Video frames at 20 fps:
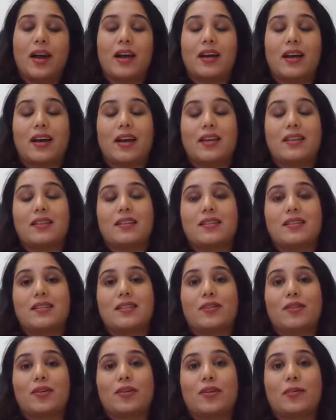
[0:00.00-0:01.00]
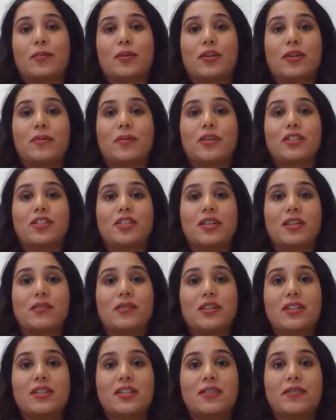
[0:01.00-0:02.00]
Again, this is Dr. Poornima
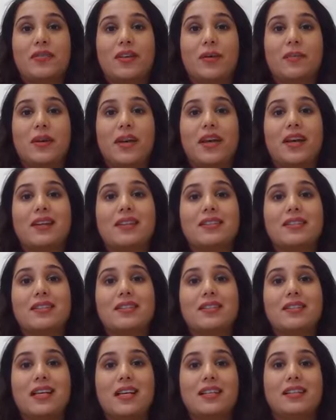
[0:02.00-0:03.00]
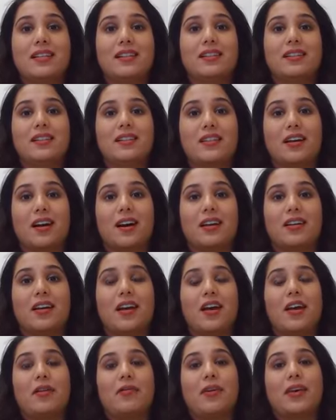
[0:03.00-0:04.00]
Srinivas from Hills Dental Design,
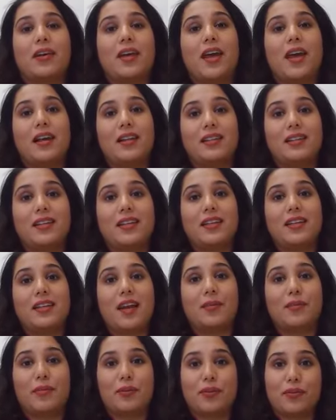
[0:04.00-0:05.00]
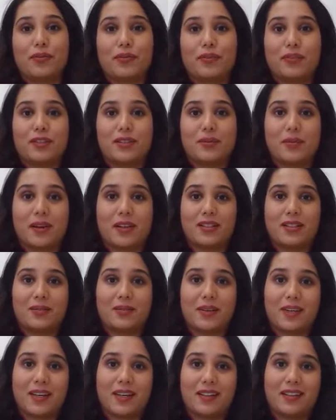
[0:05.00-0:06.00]
where healthy and beautiful smiles
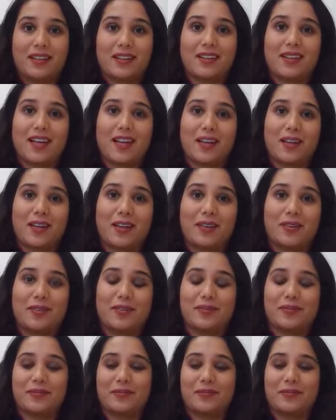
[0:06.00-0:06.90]
begin. Thank you.